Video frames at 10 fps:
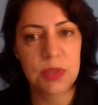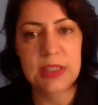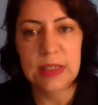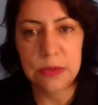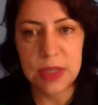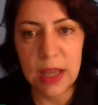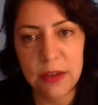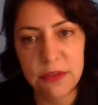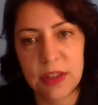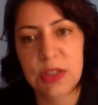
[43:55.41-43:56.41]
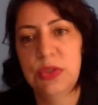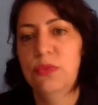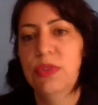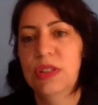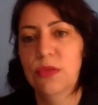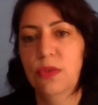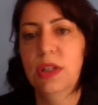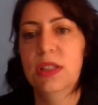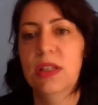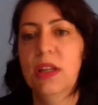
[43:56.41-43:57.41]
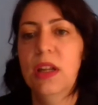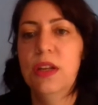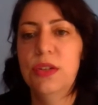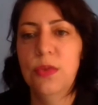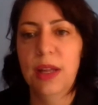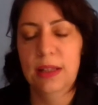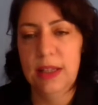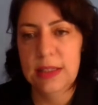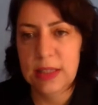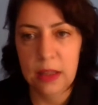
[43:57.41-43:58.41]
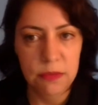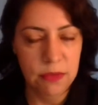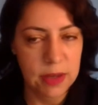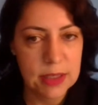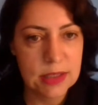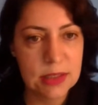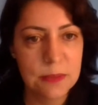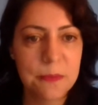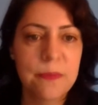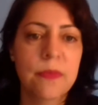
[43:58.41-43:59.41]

without having to resort to endless advice.